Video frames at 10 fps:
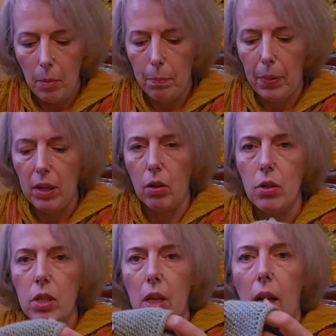
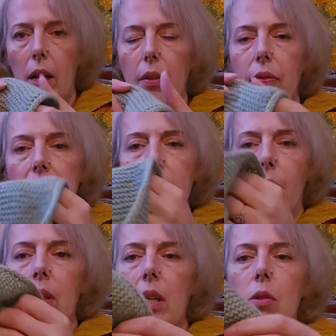because this
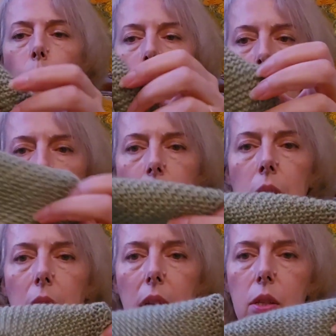one is washed.
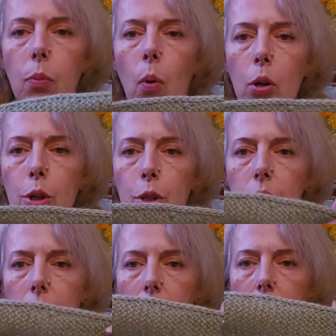It's washed,
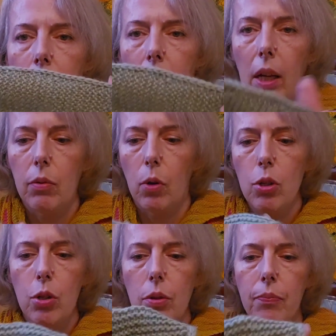hand washed